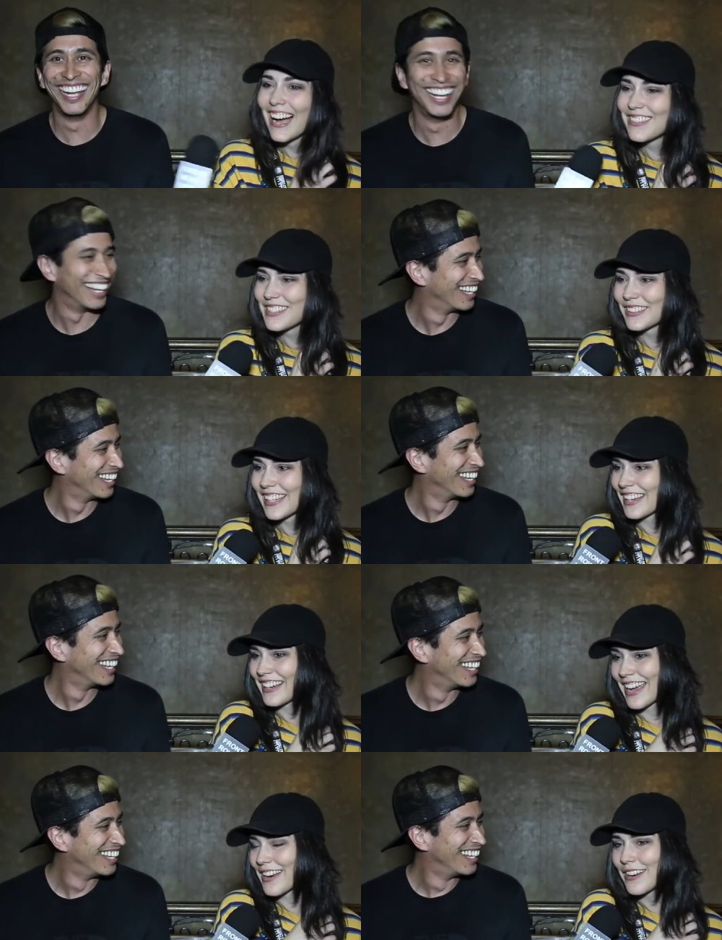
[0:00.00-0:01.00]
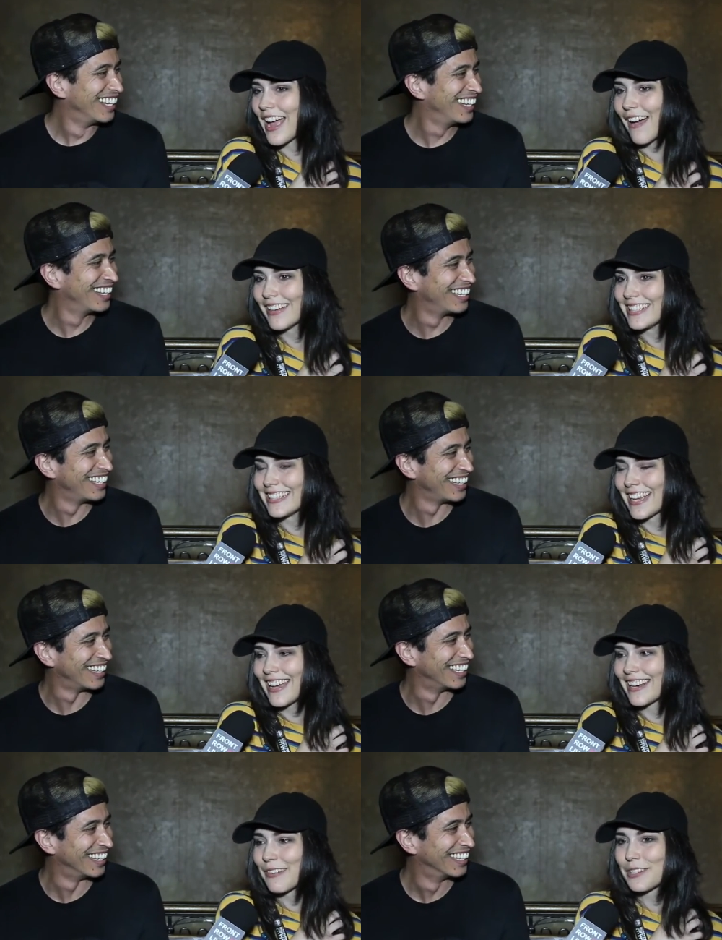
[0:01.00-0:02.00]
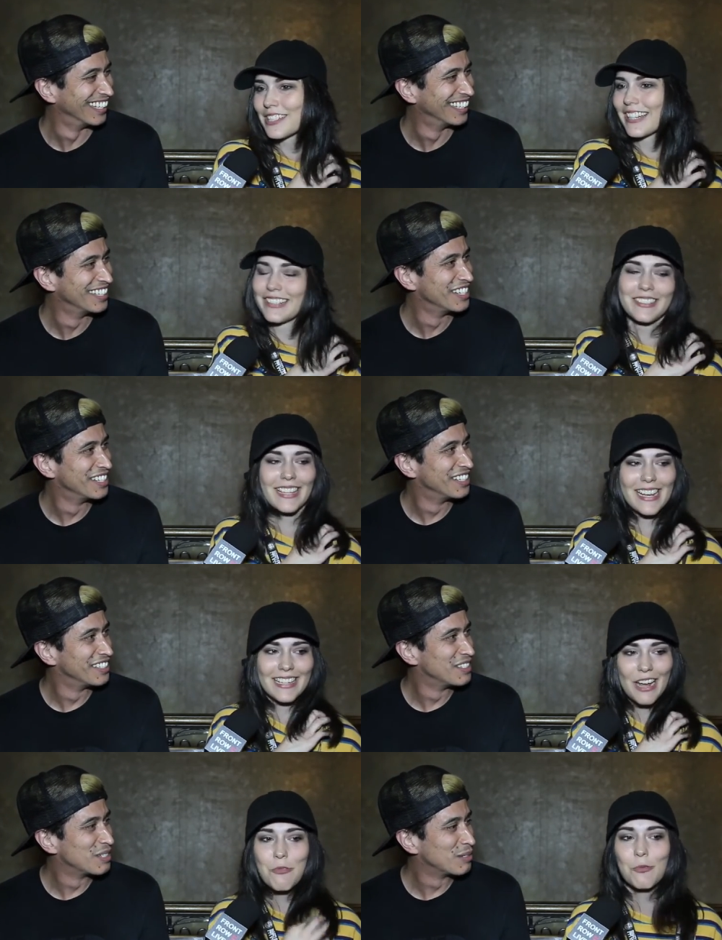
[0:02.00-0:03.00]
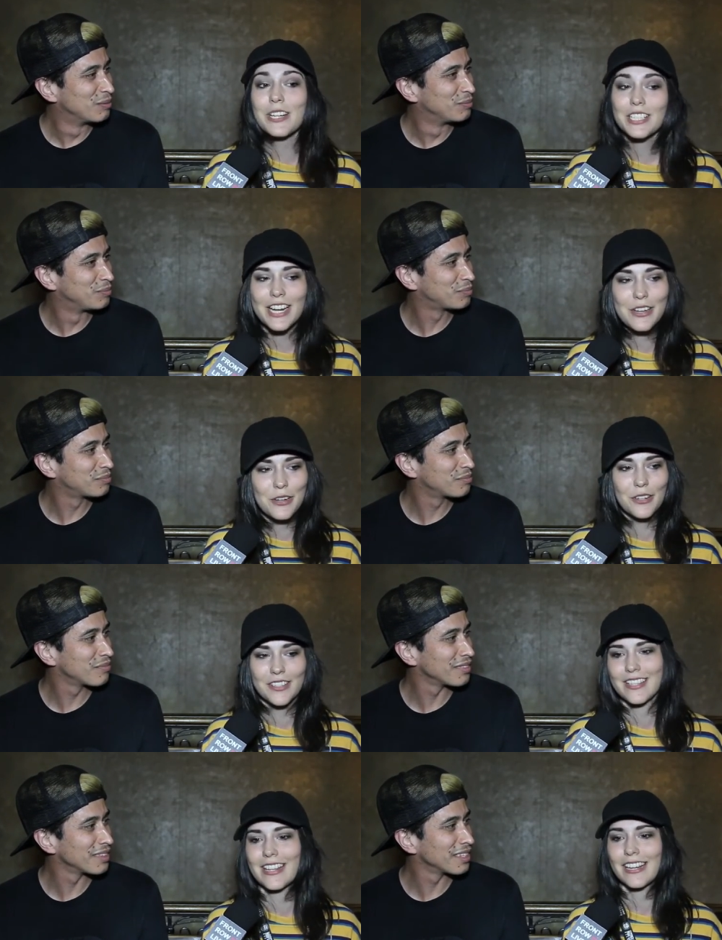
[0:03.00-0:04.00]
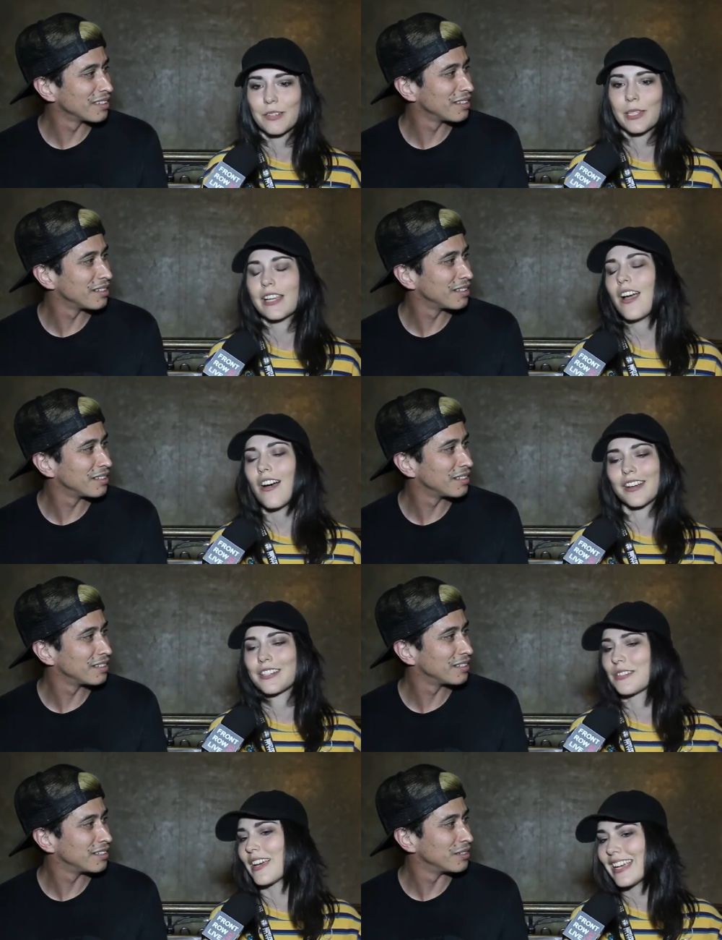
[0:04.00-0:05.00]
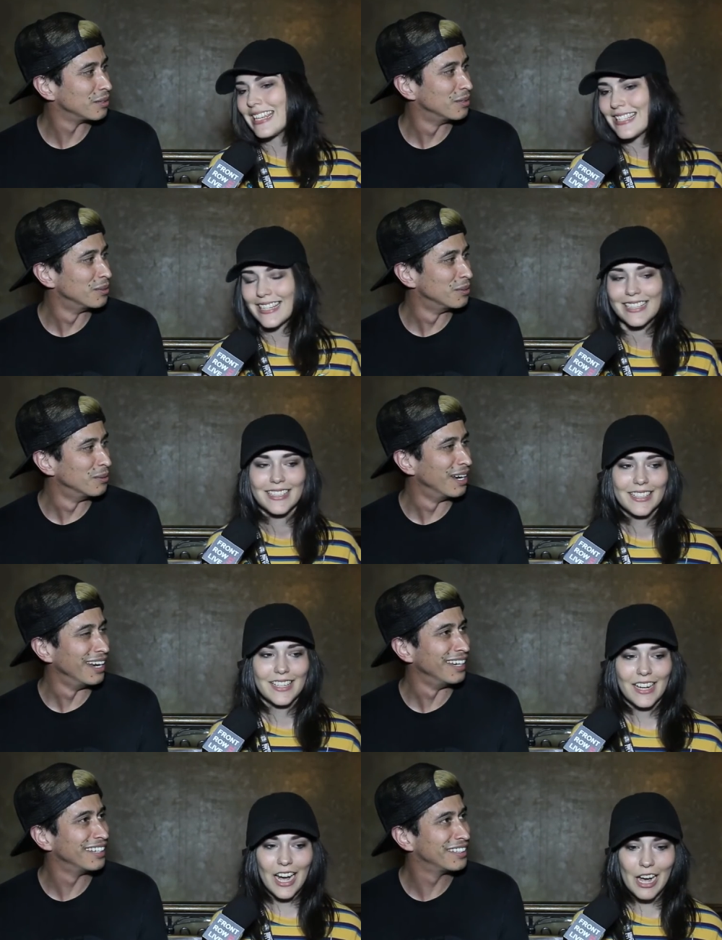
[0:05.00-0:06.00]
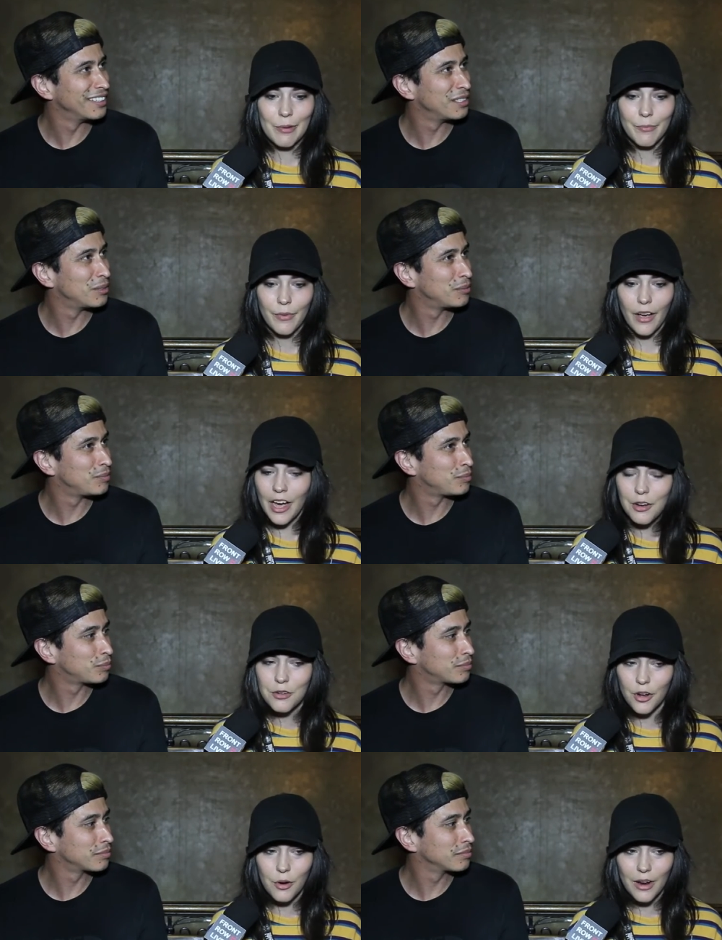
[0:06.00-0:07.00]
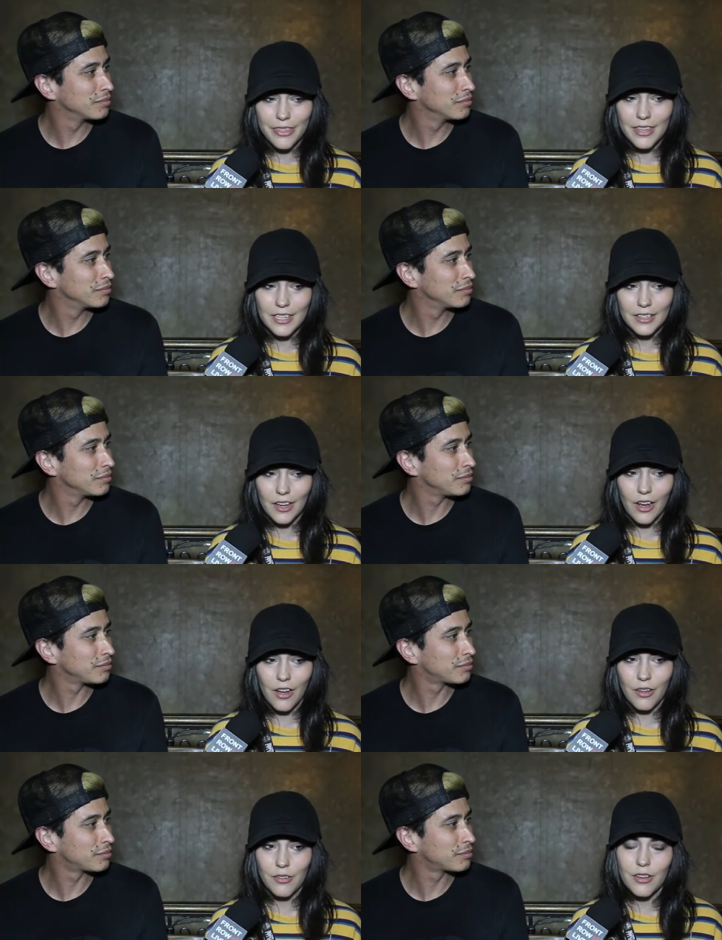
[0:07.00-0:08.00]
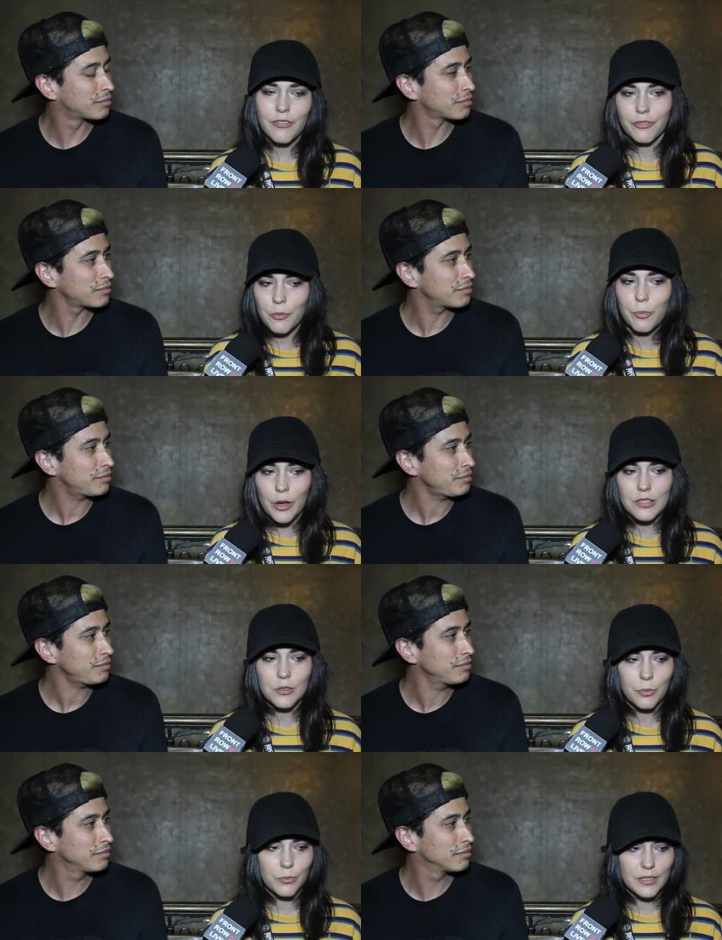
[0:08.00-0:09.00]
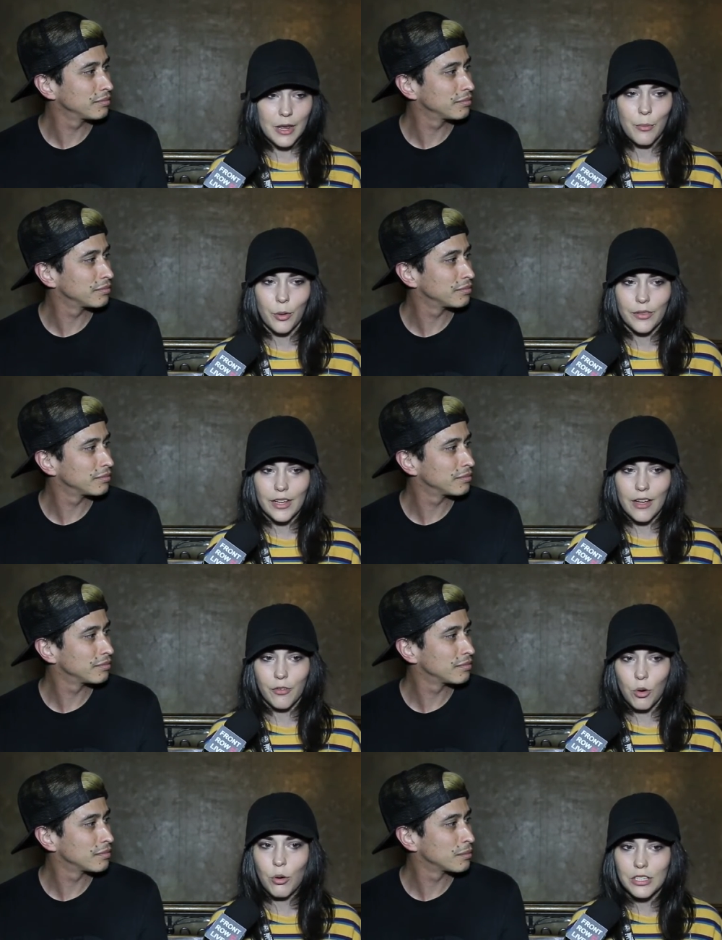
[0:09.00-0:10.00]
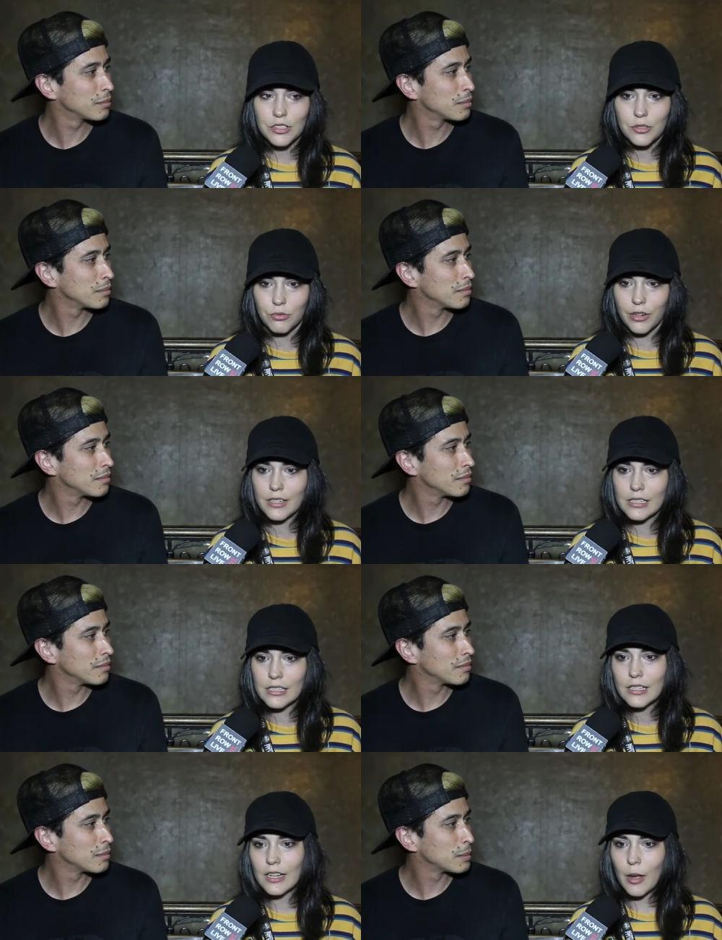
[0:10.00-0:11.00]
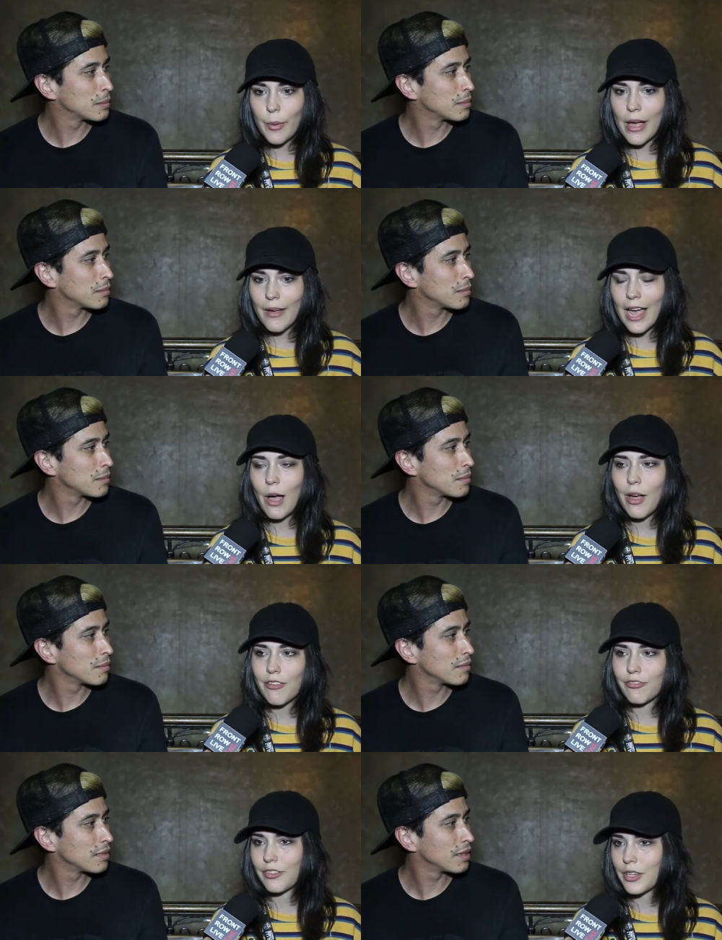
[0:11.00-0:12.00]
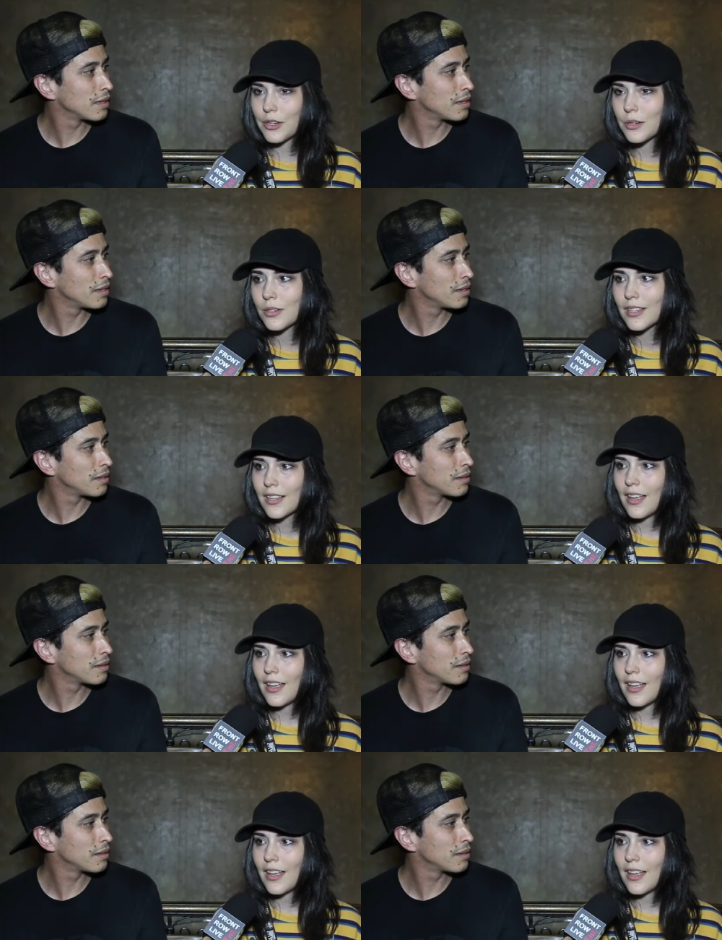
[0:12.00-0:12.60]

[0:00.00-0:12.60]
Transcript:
Speaker 1: I'm still like, okay, I don't know how I did that. I wish I could like, I wish I knew because then I could be like, oh, I could do that easy. Right. Um, I don't know. I think uh, from personal standpoint, like I've always just written about how I feel